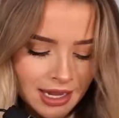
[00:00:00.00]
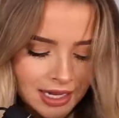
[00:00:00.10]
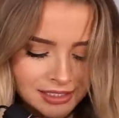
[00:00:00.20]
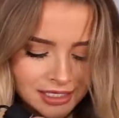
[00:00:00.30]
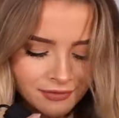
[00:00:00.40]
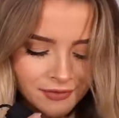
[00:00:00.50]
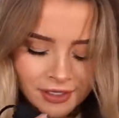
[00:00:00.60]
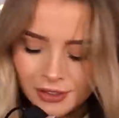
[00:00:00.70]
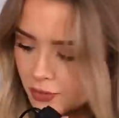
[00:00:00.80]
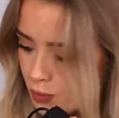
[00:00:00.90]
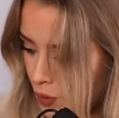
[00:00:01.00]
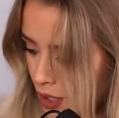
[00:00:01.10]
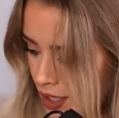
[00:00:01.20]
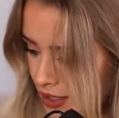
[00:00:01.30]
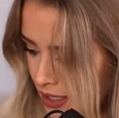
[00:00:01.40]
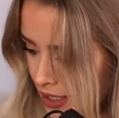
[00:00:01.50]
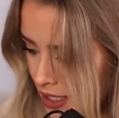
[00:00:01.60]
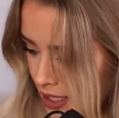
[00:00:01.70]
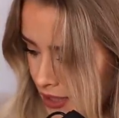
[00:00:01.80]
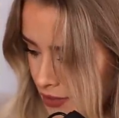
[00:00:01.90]
it definitely looks worse than
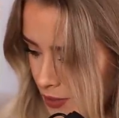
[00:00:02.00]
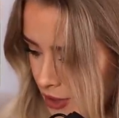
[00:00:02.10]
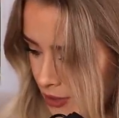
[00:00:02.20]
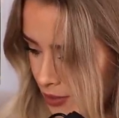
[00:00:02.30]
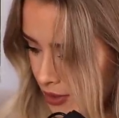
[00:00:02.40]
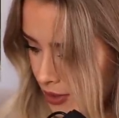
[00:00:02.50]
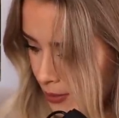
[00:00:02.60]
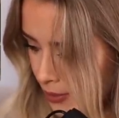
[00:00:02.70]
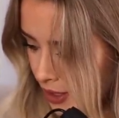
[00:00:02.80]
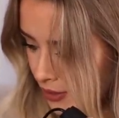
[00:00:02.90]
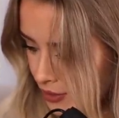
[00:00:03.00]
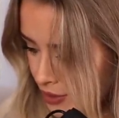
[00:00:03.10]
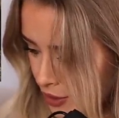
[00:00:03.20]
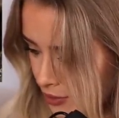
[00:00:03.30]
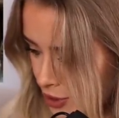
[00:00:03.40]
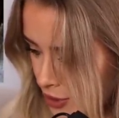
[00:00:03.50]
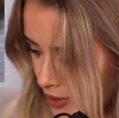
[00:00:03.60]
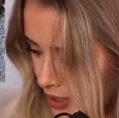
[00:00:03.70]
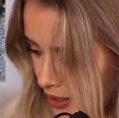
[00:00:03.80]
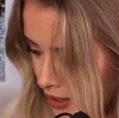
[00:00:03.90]
it is when you put a microscope to
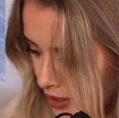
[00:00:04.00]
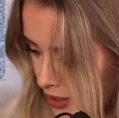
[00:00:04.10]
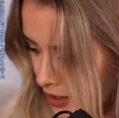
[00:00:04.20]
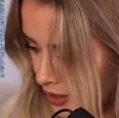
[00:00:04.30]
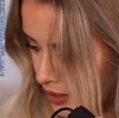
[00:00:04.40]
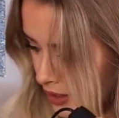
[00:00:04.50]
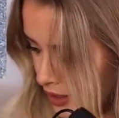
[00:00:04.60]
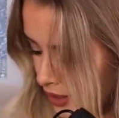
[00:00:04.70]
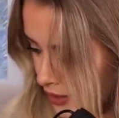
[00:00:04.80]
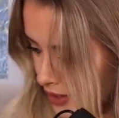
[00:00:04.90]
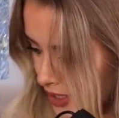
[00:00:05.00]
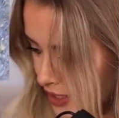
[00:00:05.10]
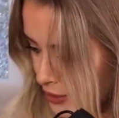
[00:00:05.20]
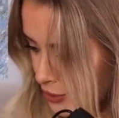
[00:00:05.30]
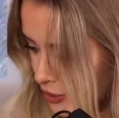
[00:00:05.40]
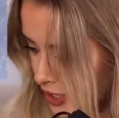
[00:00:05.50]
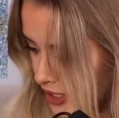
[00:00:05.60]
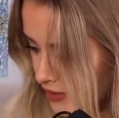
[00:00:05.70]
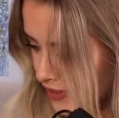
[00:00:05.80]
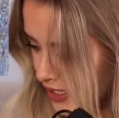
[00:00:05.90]
it. It looks like little
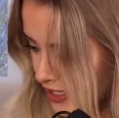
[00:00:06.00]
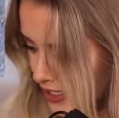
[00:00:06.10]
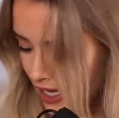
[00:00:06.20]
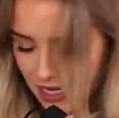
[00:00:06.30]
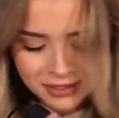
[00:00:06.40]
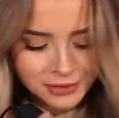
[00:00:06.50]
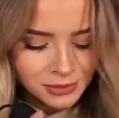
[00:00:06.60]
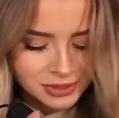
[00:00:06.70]
grains of sand or